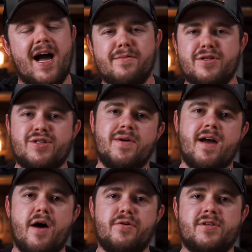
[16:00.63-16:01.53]
I'm just
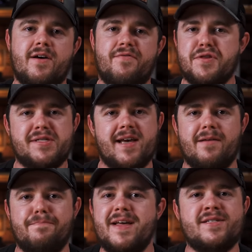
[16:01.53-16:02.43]
doing other stuff on the
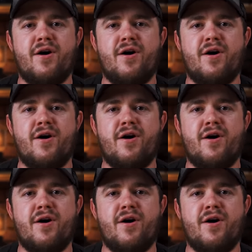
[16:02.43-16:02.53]
side. That's